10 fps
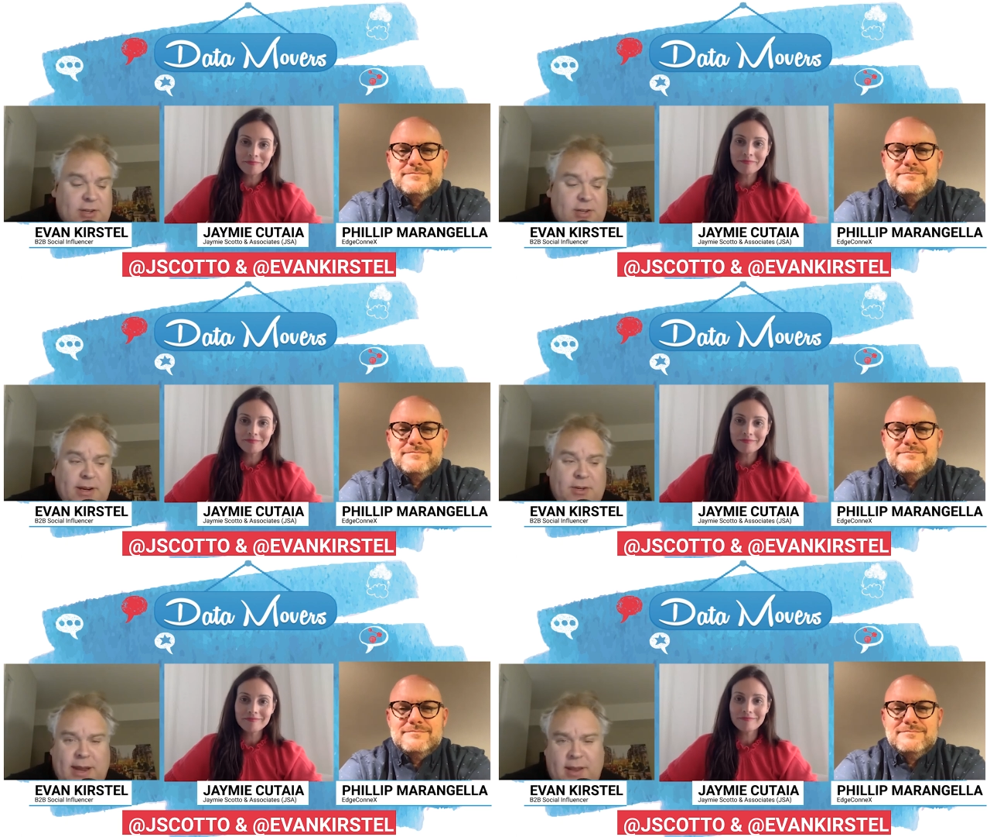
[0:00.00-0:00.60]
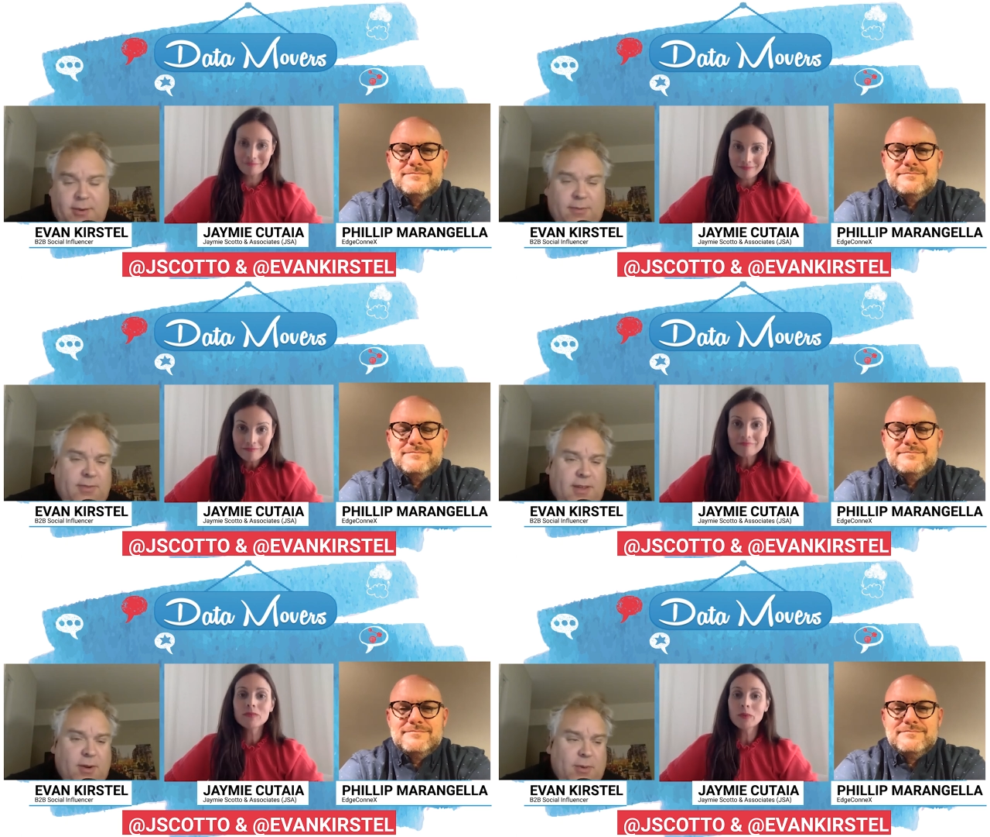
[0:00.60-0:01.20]
Speaker 1: retweet you.
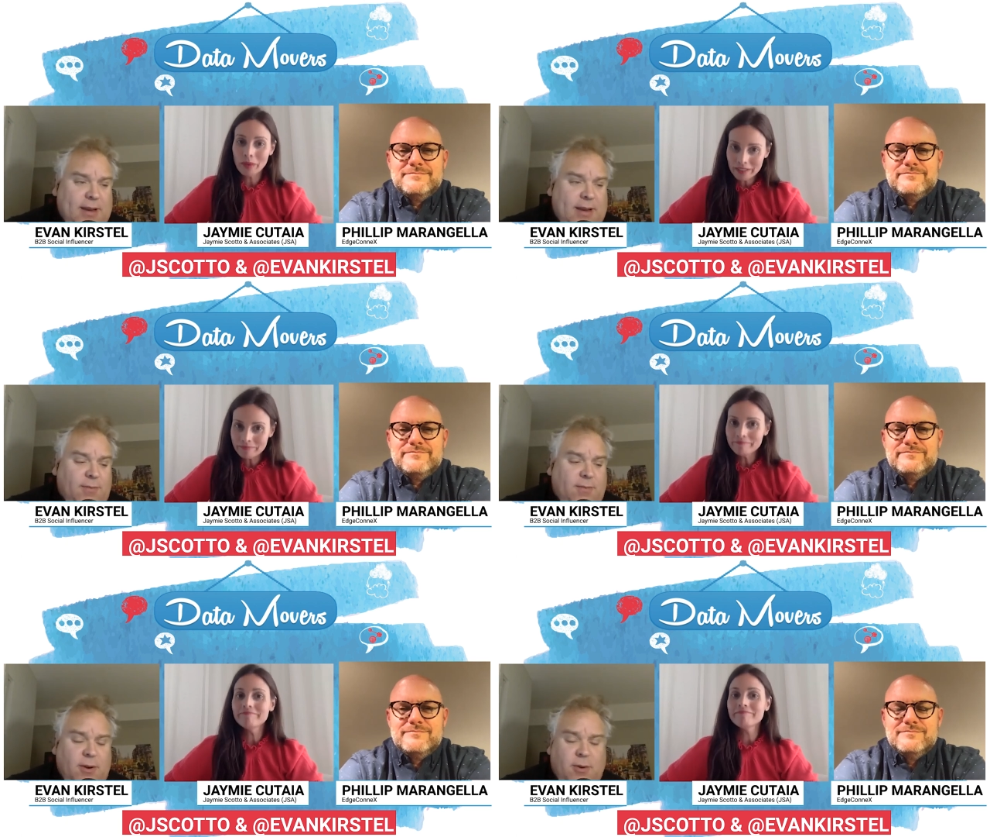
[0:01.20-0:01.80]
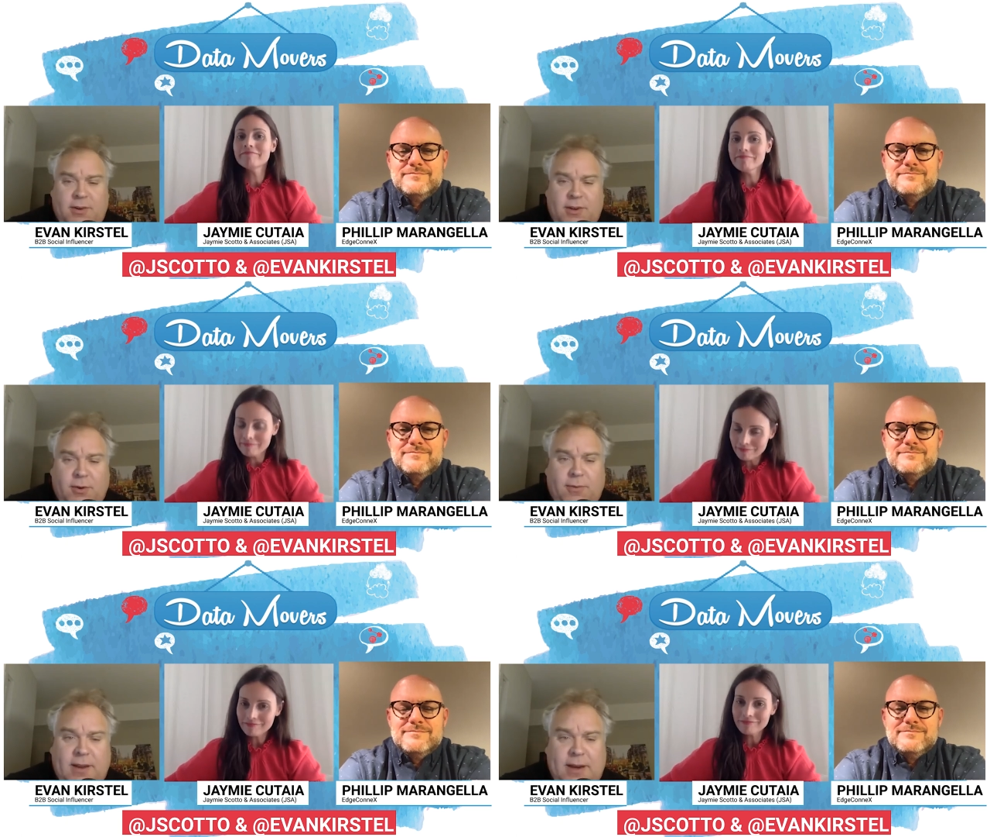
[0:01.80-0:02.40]
So we look forward to
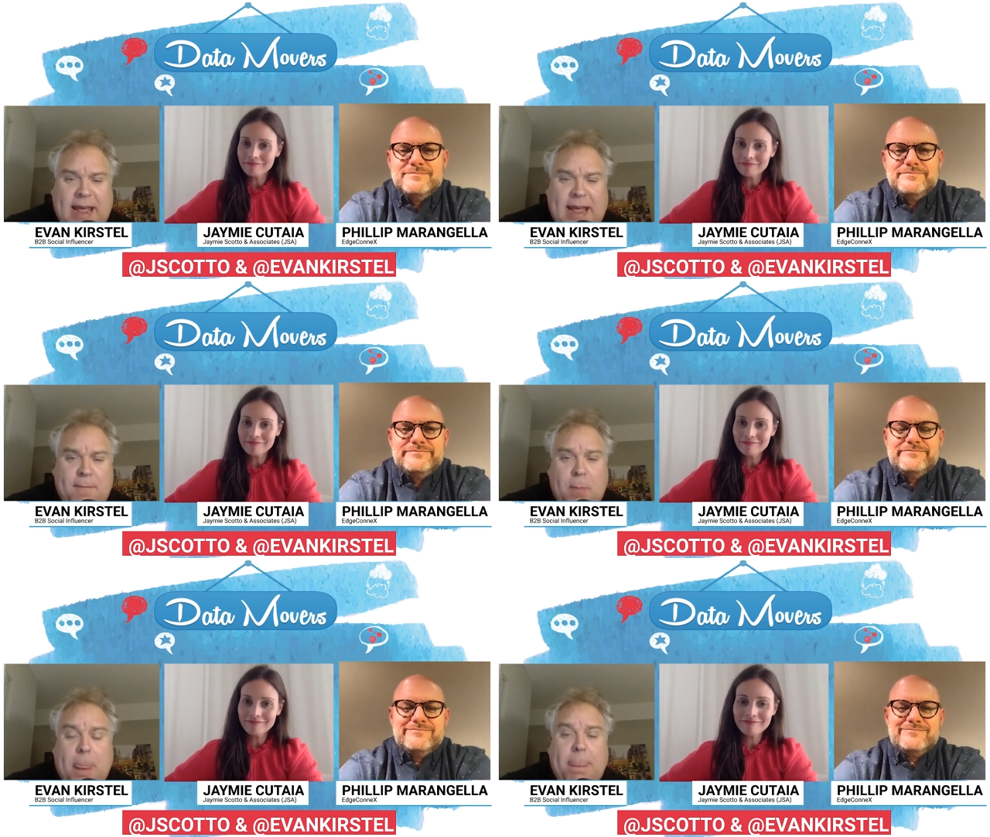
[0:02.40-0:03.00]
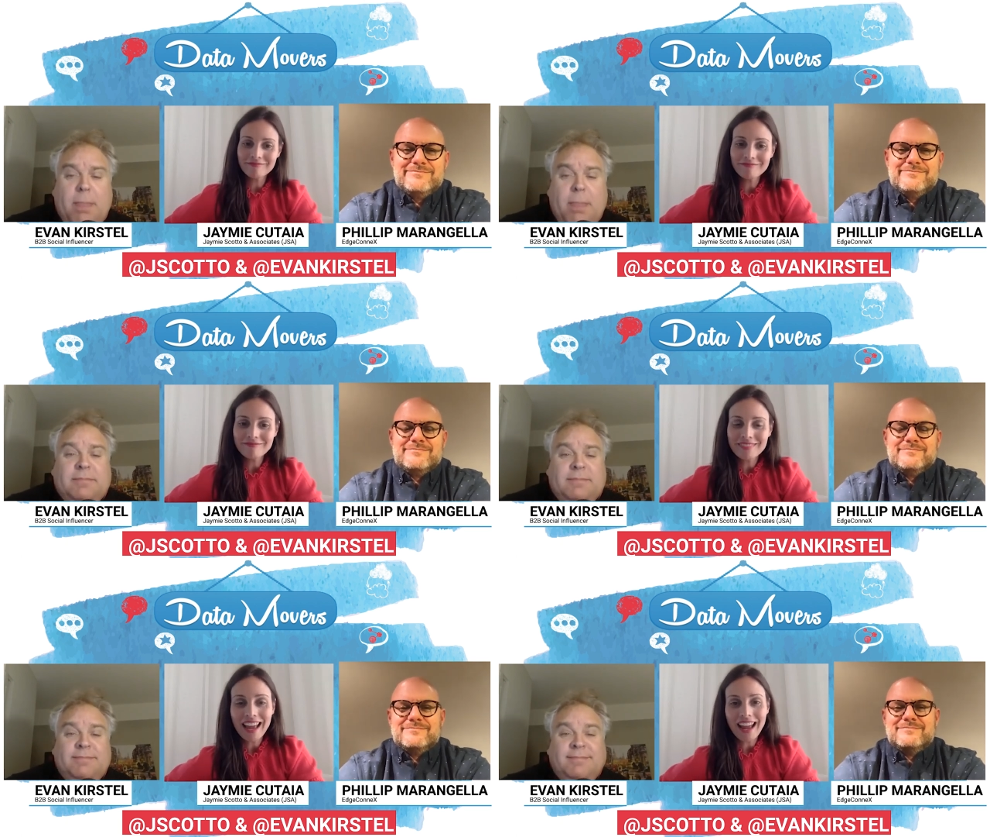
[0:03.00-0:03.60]
your feedback.
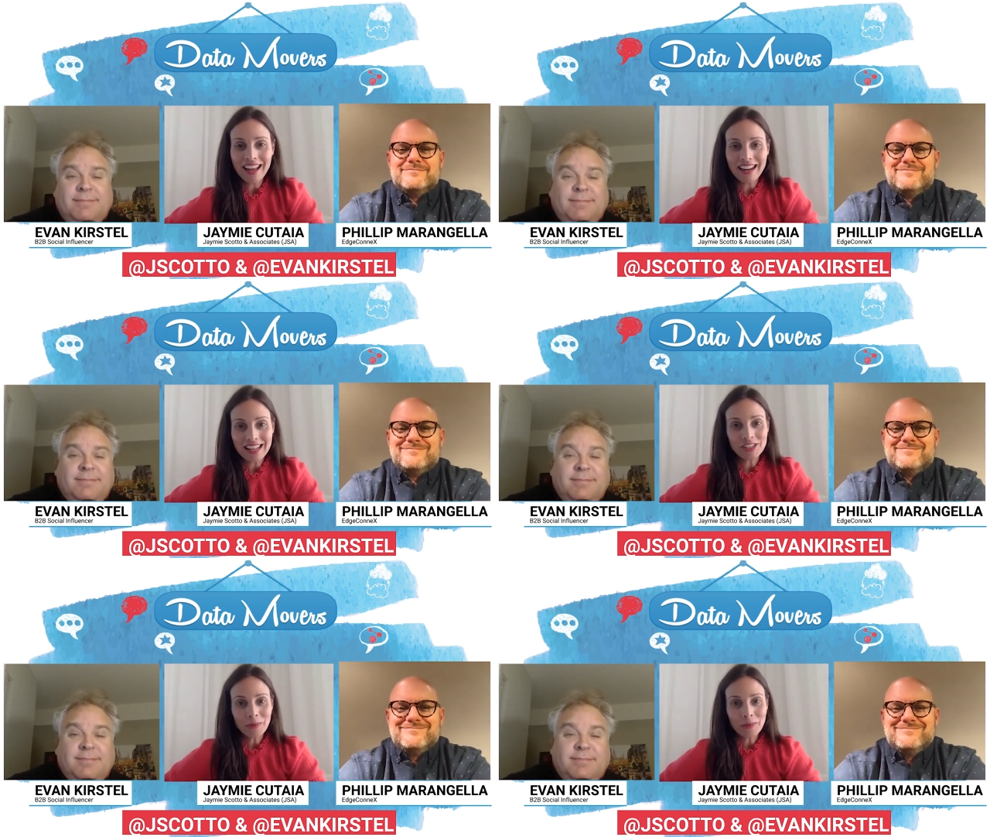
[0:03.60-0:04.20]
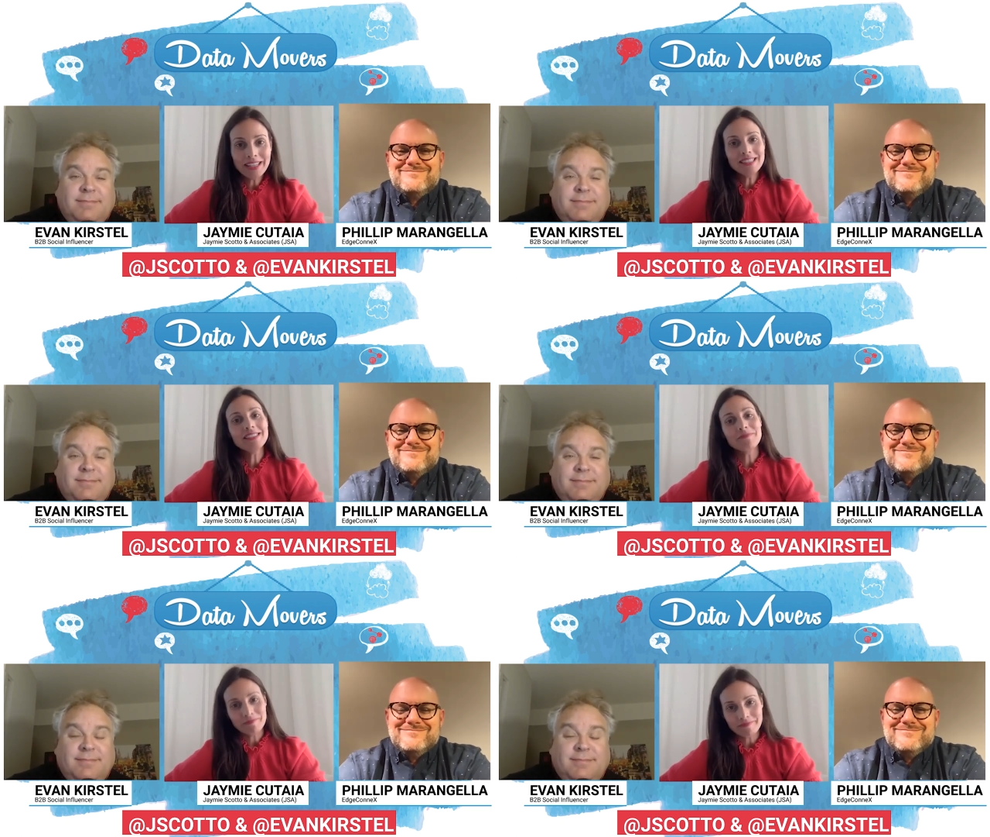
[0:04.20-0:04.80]
Speaker 2: And as
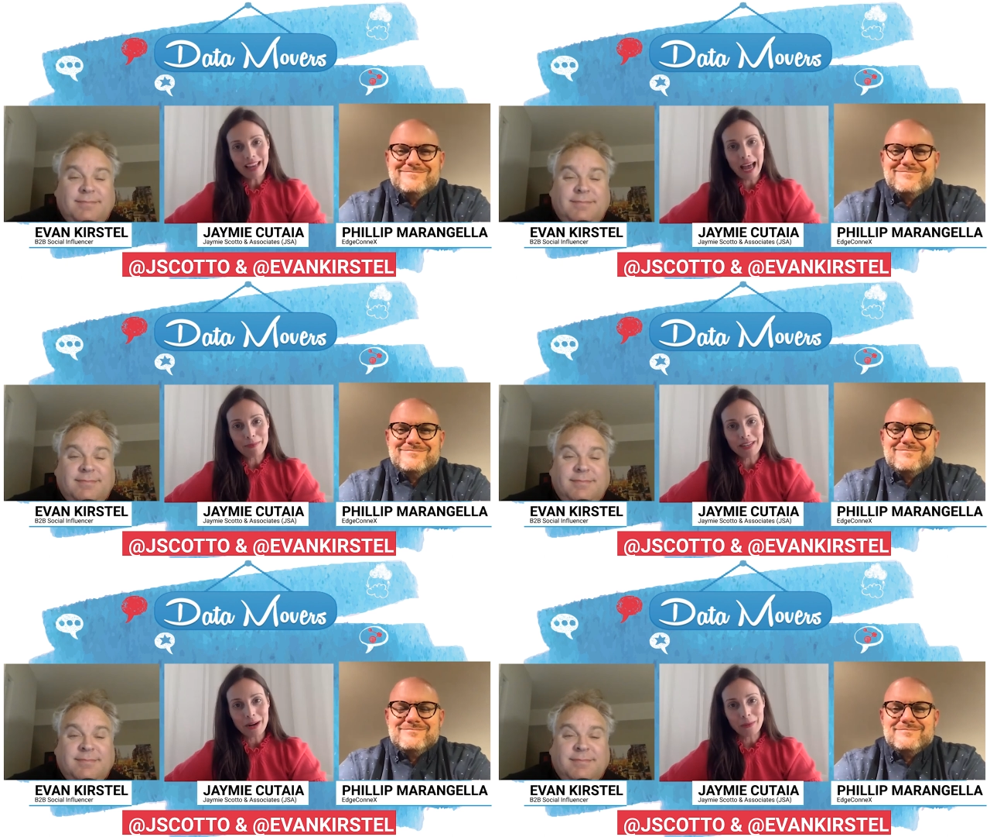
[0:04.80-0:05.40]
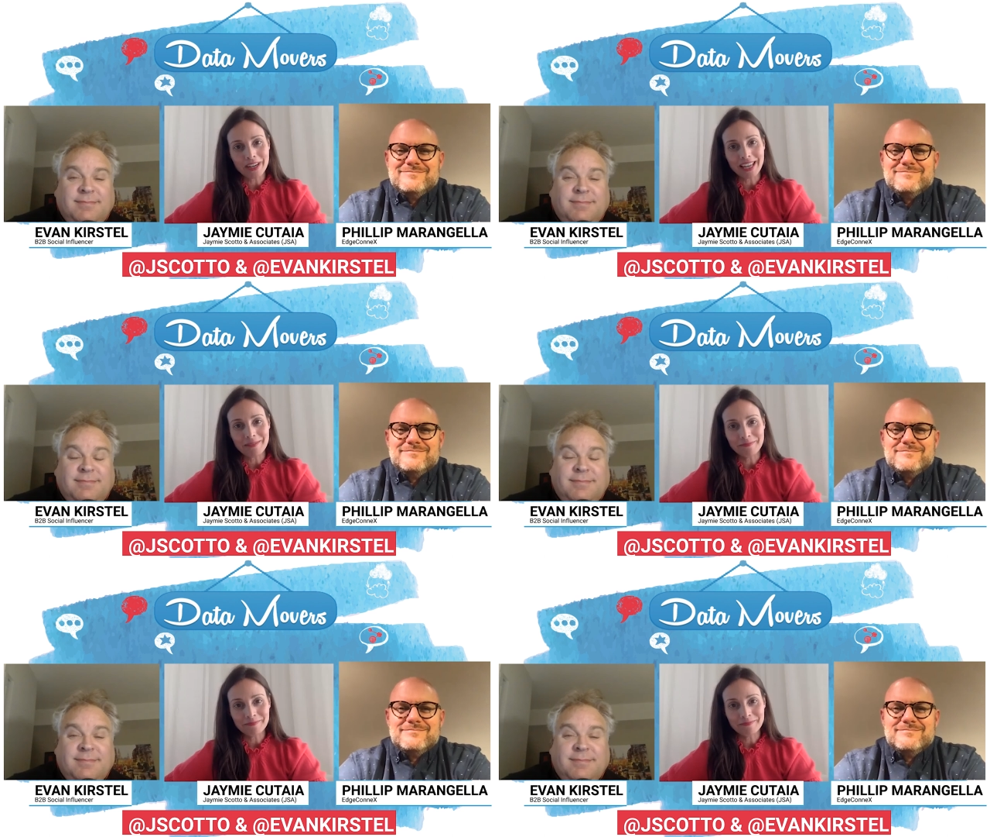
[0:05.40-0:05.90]
always, happy networking.